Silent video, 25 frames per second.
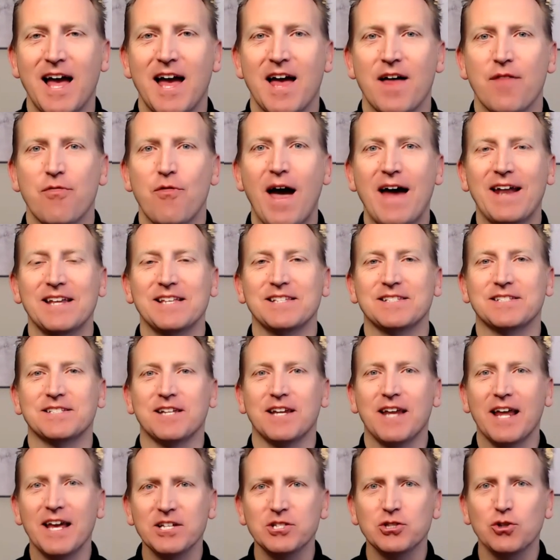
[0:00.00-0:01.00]
That is
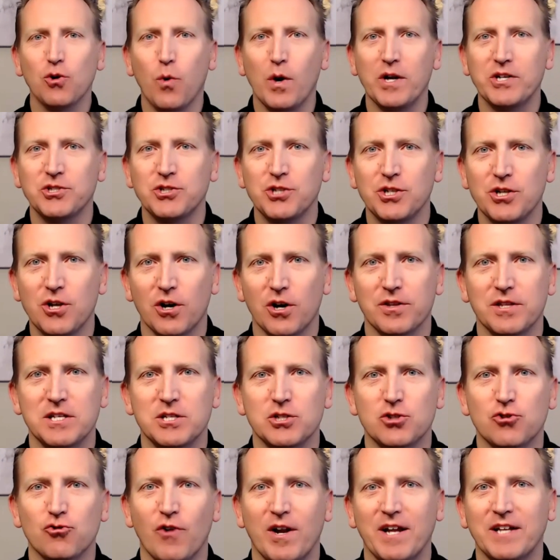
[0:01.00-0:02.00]
today's question on the
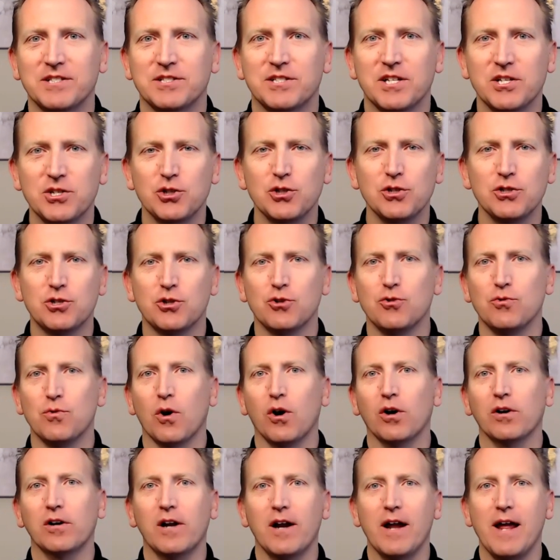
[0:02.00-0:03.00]
Transition to
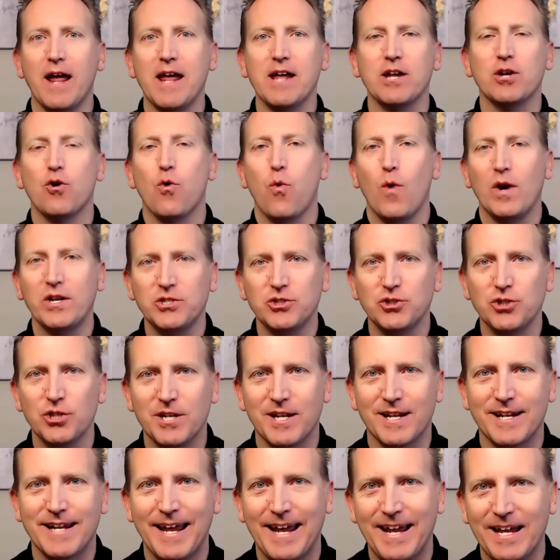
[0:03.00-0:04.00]
RIA question
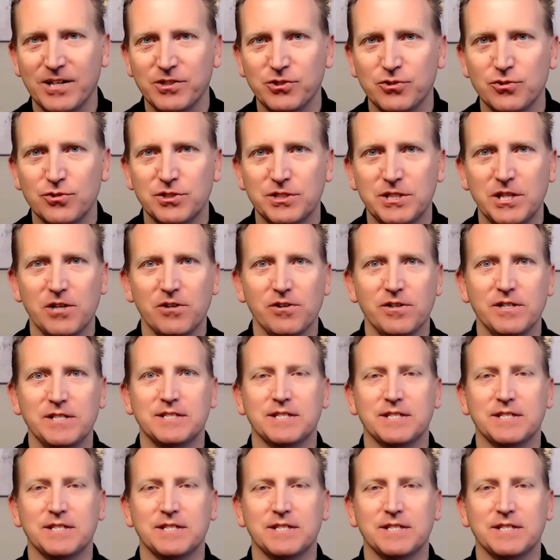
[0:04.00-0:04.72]
and answer series.